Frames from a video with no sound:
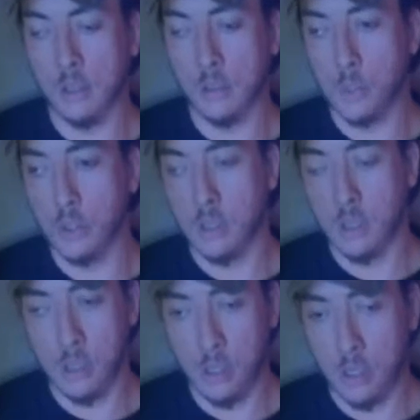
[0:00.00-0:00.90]

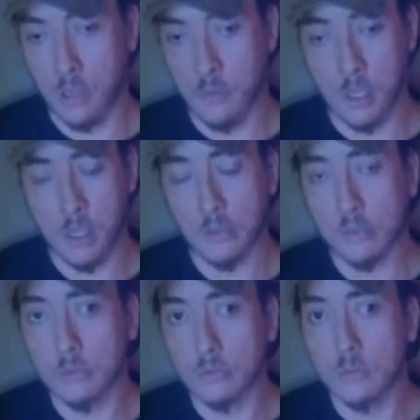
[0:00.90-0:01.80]
community event,
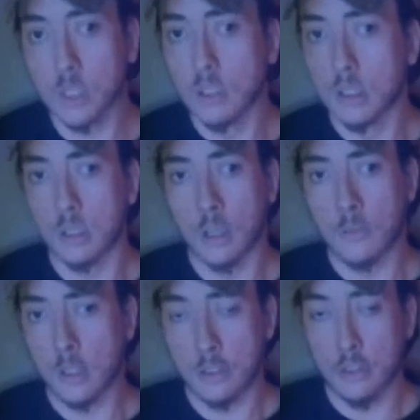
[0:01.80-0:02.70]

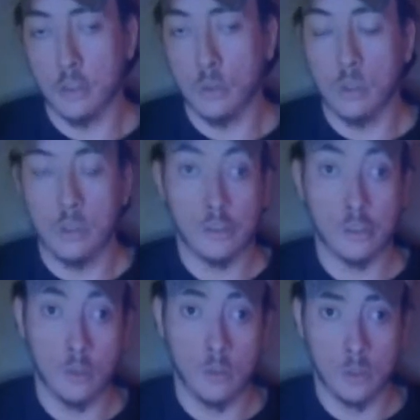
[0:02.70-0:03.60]
stuff that's new on the
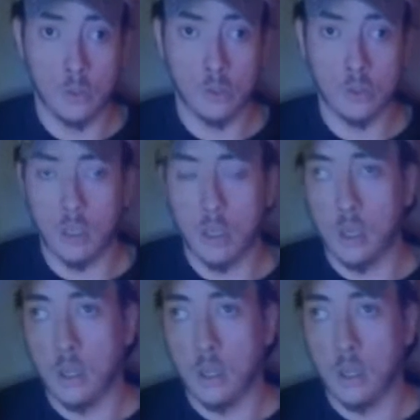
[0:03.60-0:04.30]
servers,